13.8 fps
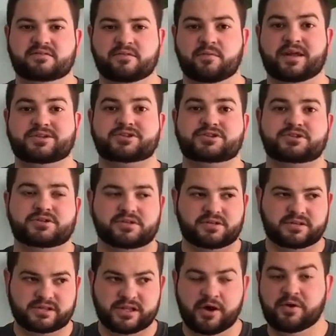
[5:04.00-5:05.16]
to which
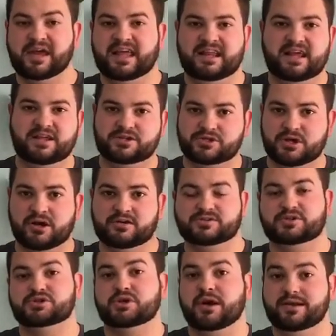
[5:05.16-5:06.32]
Logan and Charles
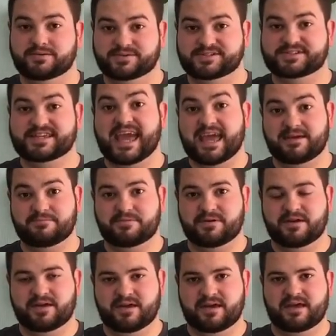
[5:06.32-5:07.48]
are trying to escape
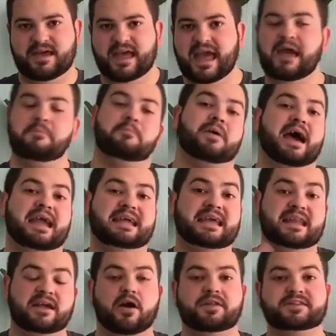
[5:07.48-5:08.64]
by
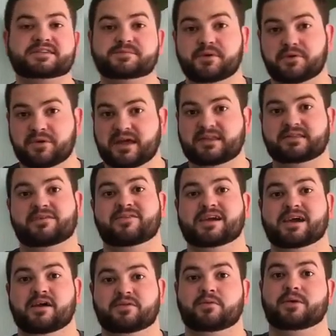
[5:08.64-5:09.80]
getting on this boat and living
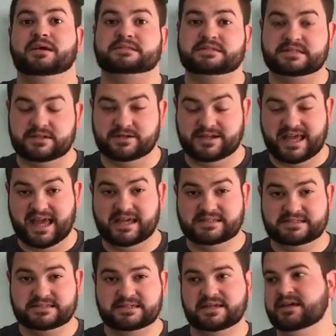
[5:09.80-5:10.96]
out the rest of their days.